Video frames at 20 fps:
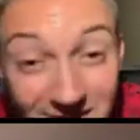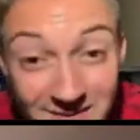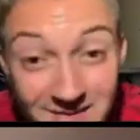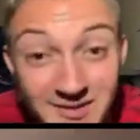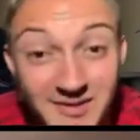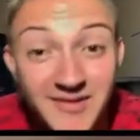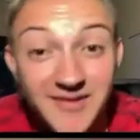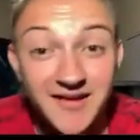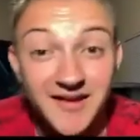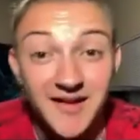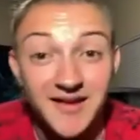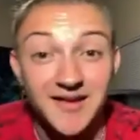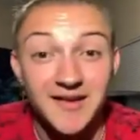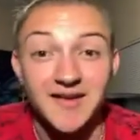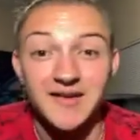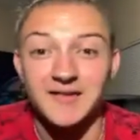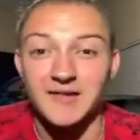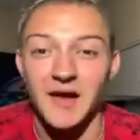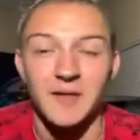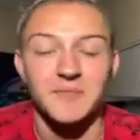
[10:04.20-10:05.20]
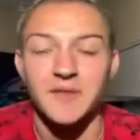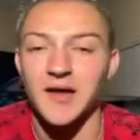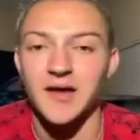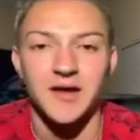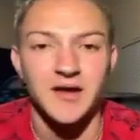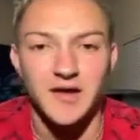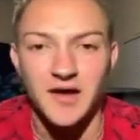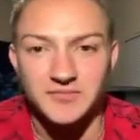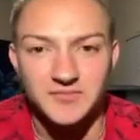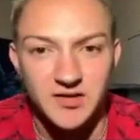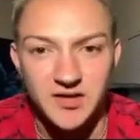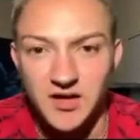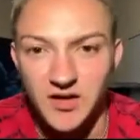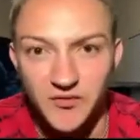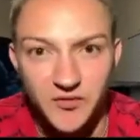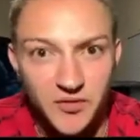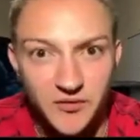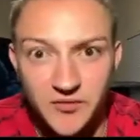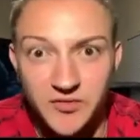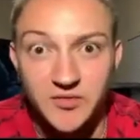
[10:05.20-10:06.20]
start cutting, I'm not gonna have to cut
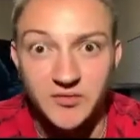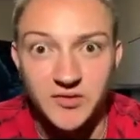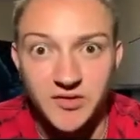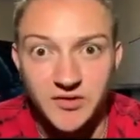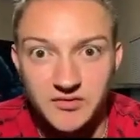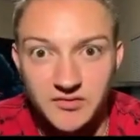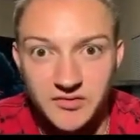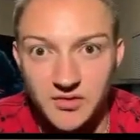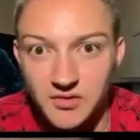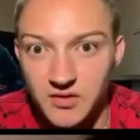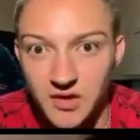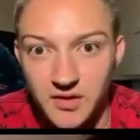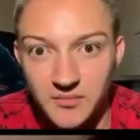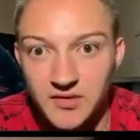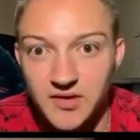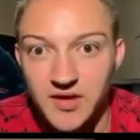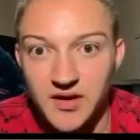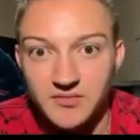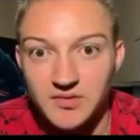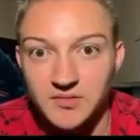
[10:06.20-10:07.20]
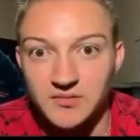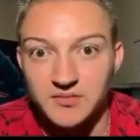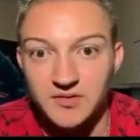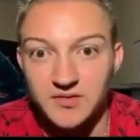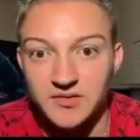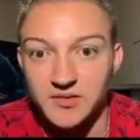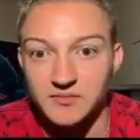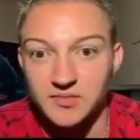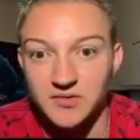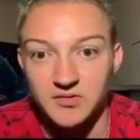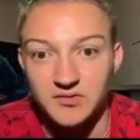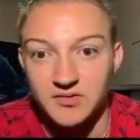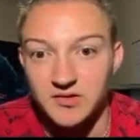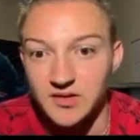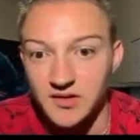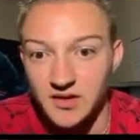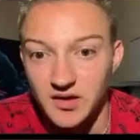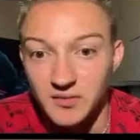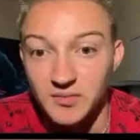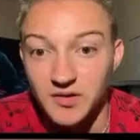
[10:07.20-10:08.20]
for a few years though. I'm gonna have to since I'm so
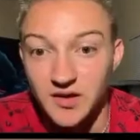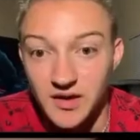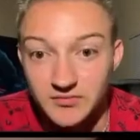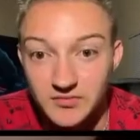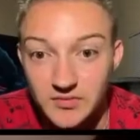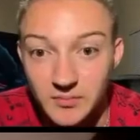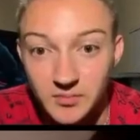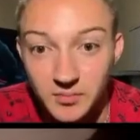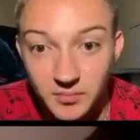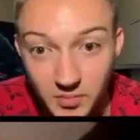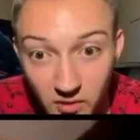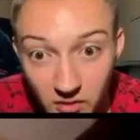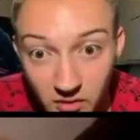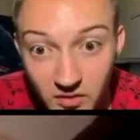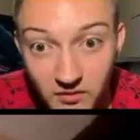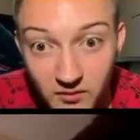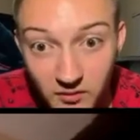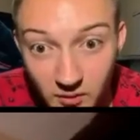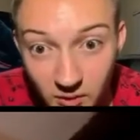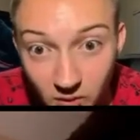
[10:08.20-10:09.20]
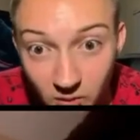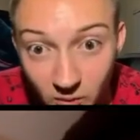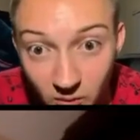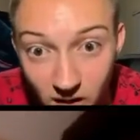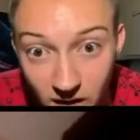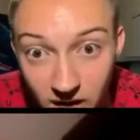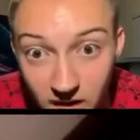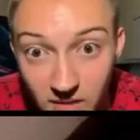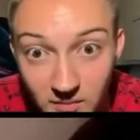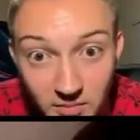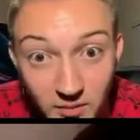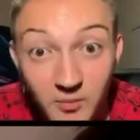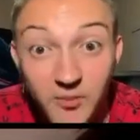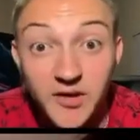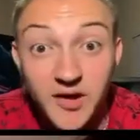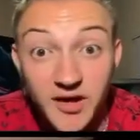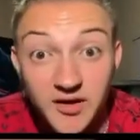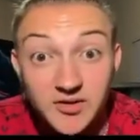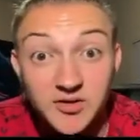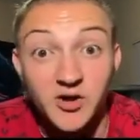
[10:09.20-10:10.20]
skinny. I'm gonna have to yeah a while. But
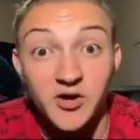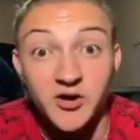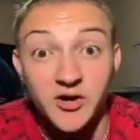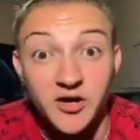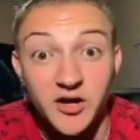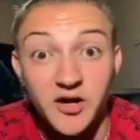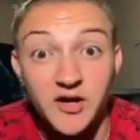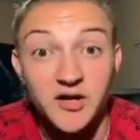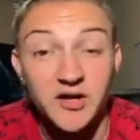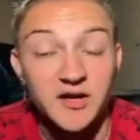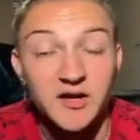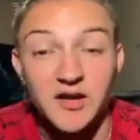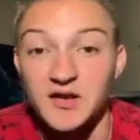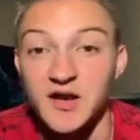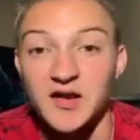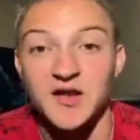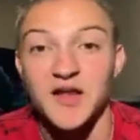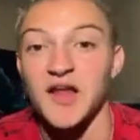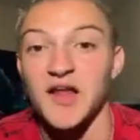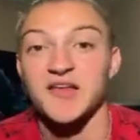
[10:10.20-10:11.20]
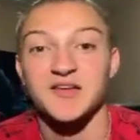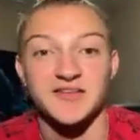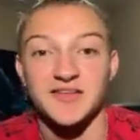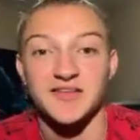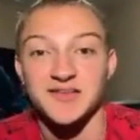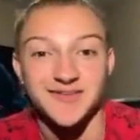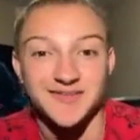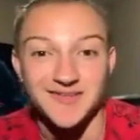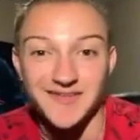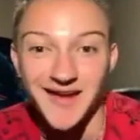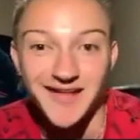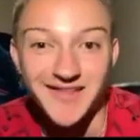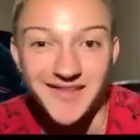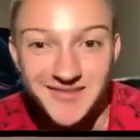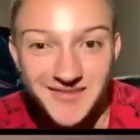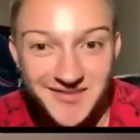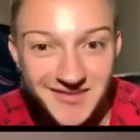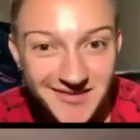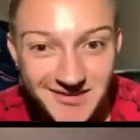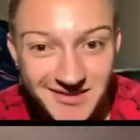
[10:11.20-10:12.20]
when I start cutting and I, I eat
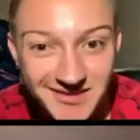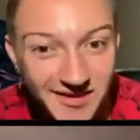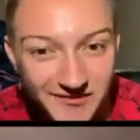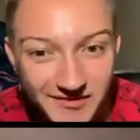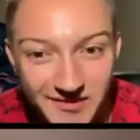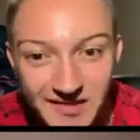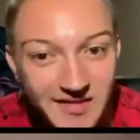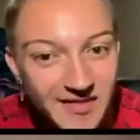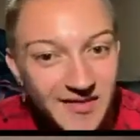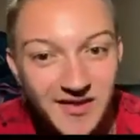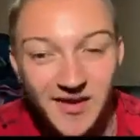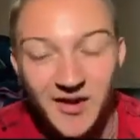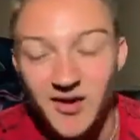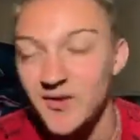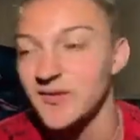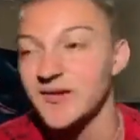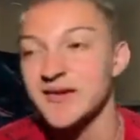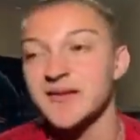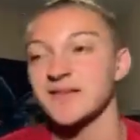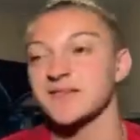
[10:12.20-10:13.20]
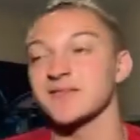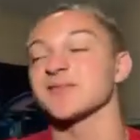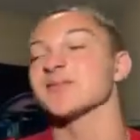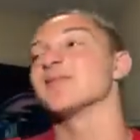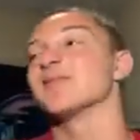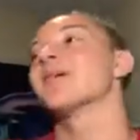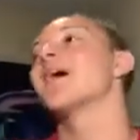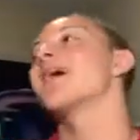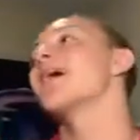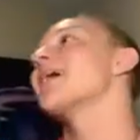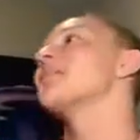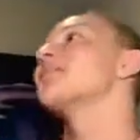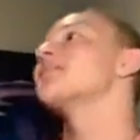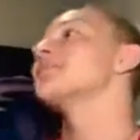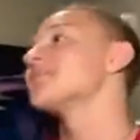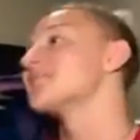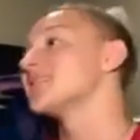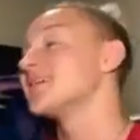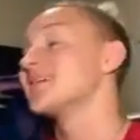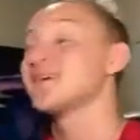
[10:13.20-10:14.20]
salads and stuff, oh, it is rats.